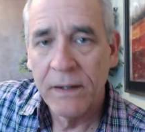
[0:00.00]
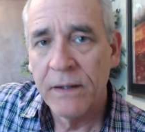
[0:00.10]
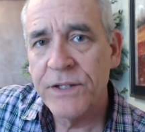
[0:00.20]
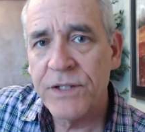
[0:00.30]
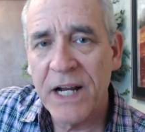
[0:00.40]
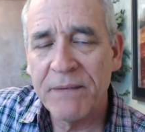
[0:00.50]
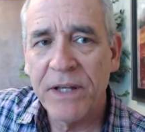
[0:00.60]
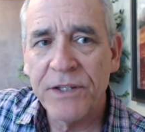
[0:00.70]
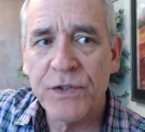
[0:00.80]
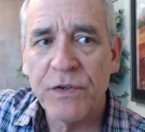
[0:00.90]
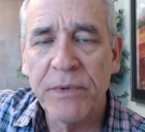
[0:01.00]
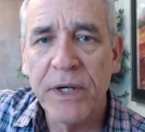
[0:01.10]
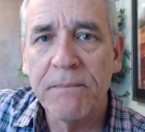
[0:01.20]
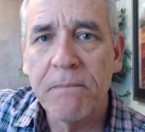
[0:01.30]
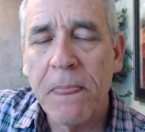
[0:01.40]
Let's talk about this for a
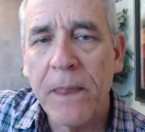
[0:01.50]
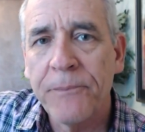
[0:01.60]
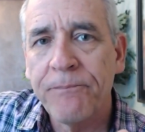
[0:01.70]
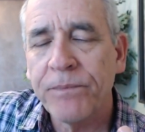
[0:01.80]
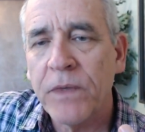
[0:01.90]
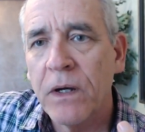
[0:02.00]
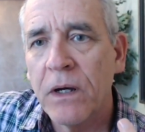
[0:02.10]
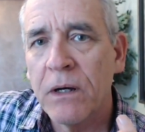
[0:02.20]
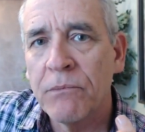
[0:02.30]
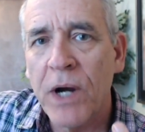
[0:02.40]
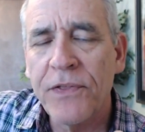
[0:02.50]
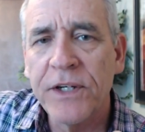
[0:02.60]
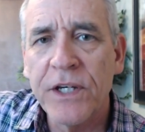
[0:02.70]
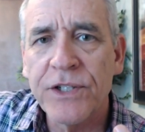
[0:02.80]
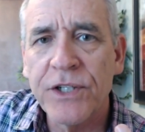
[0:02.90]
minute.
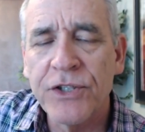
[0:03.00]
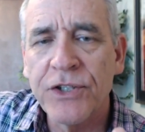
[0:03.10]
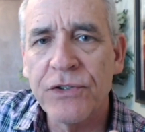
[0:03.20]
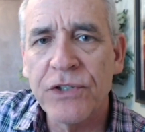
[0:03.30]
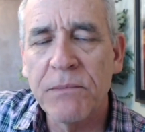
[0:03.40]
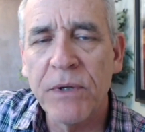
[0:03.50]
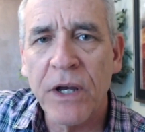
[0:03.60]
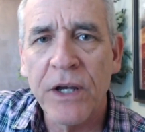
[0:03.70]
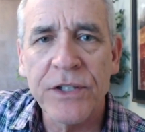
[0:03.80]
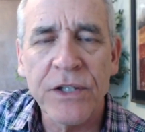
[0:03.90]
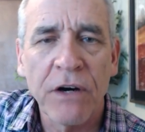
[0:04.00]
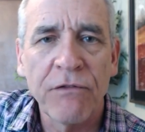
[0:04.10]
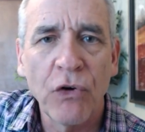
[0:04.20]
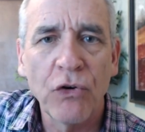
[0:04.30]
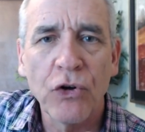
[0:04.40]
Breathiness is usually because our
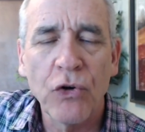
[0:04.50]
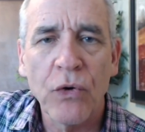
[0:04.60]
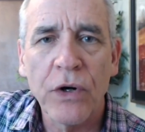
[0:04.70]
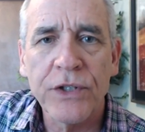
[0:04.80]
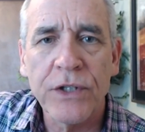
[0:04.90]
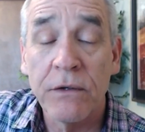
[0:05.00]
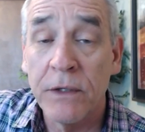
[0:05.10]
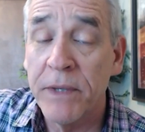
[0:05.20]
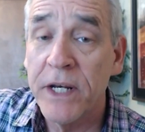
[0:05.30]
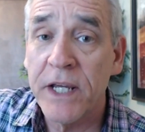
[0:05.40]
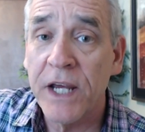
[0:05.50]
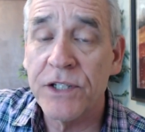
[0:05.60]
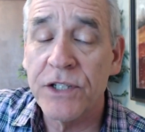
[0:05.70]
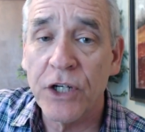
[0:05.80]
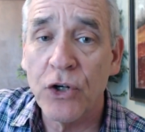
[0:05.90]
vocal cords, in many
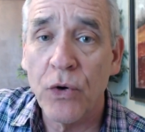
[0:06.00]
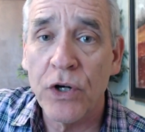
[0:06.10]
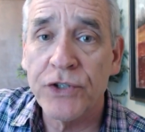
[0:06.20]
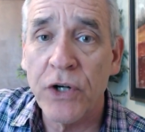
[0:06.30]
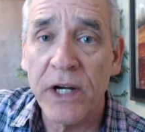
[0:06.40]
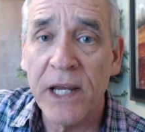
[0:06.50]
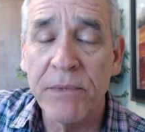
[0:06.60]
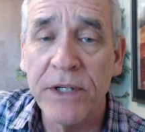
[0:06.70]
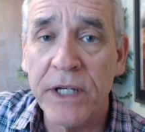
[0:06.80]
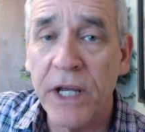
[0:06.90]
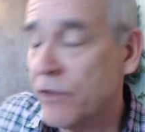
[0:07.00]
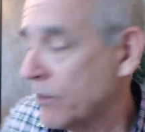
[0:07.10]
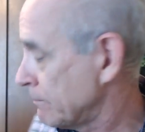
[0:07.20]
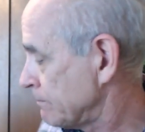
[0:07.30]
cases, the cords aren't coming together.